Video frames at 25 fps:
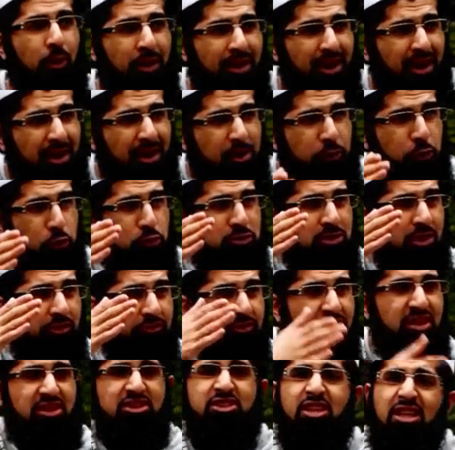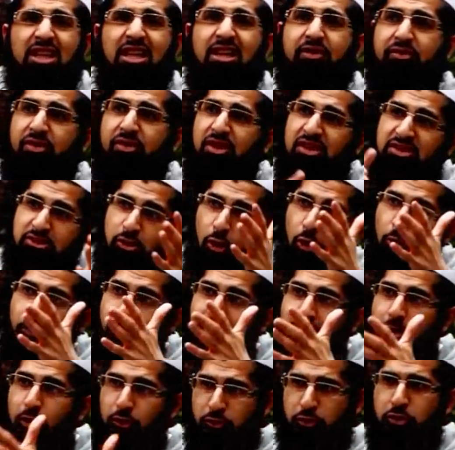How can I do something silly if he's
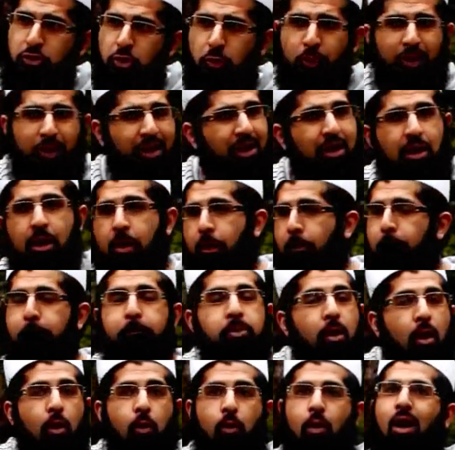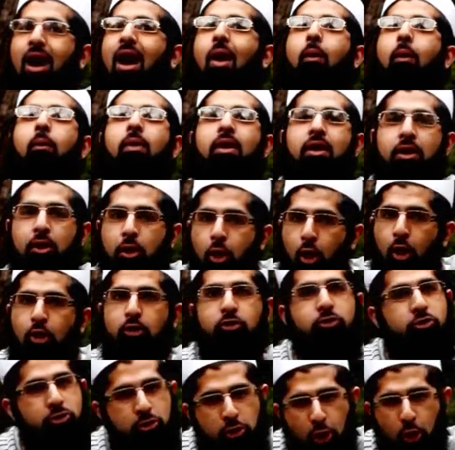told me not to do it? Bro, I will
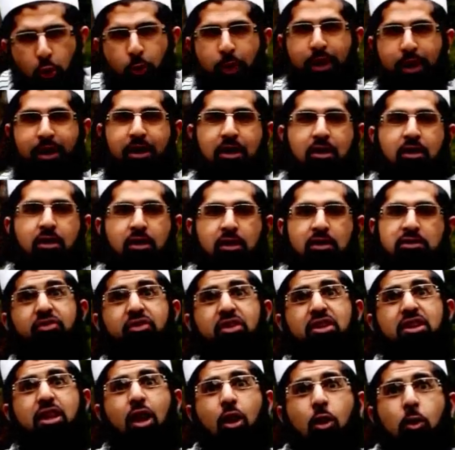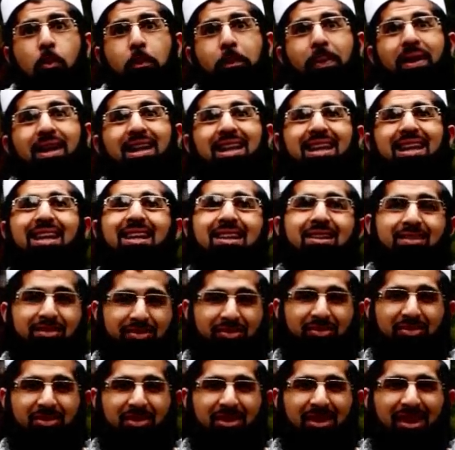not do it. If you don't
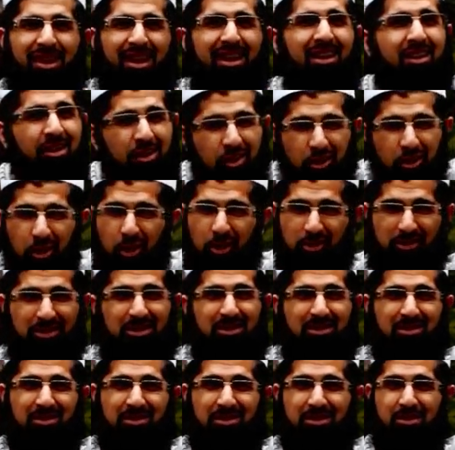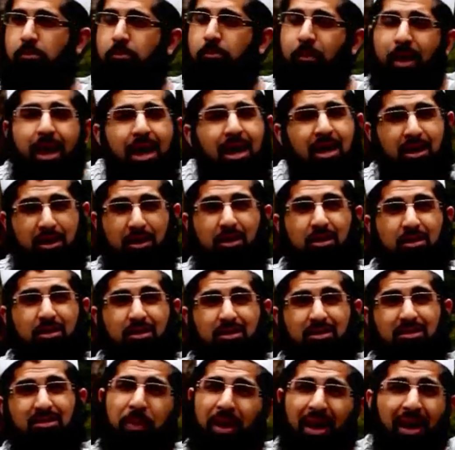believe in a God, mate,
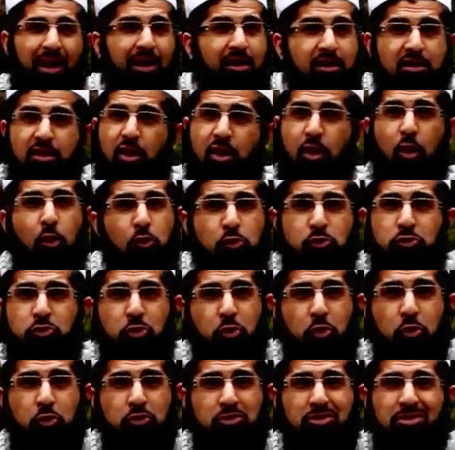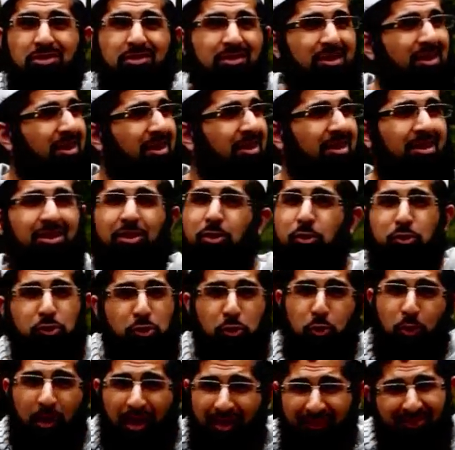behind closed doors,
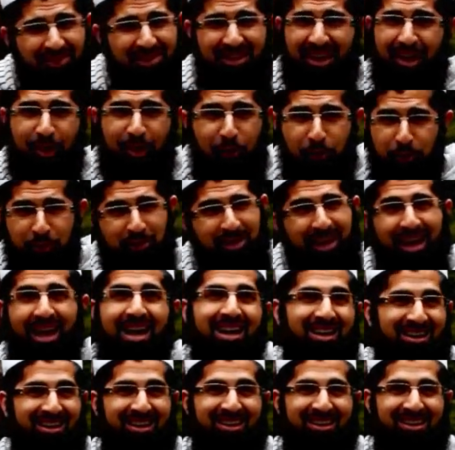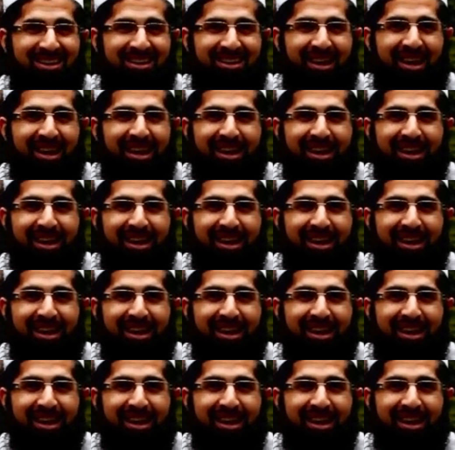you do whatever the hell you like.